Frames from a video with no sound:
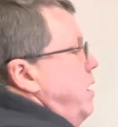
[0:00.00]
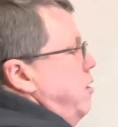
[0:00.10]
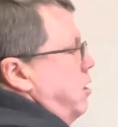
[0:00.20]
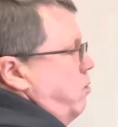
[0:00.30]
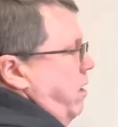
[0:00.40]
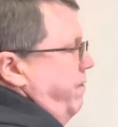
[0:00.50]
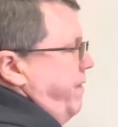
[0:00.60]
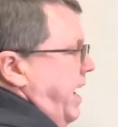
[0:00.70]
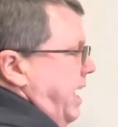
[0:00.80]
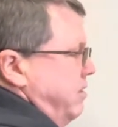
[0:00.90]
look real
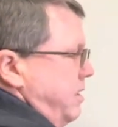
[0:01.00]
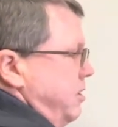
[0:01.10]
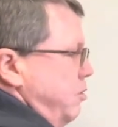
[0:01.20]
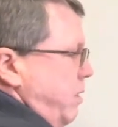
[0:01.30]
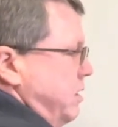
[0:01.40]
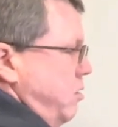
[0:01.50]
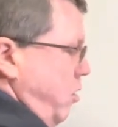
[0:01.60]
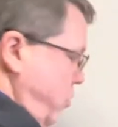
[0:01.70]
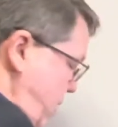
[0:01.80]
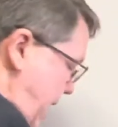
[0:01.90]
fast, this is what's
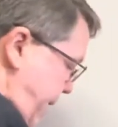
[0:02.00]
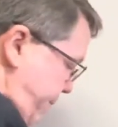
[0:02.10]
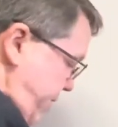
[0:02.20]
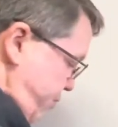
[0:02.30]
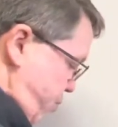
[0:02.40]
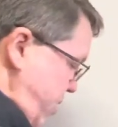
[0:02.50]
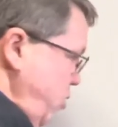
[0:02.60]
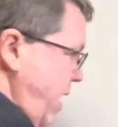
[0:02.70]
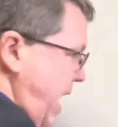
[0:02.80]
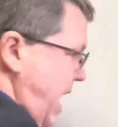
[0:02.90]
going to happen is when
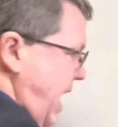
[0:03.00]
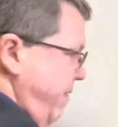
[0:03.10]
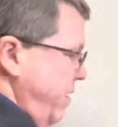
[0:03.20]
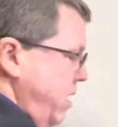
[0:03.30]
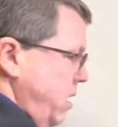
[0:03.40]
you have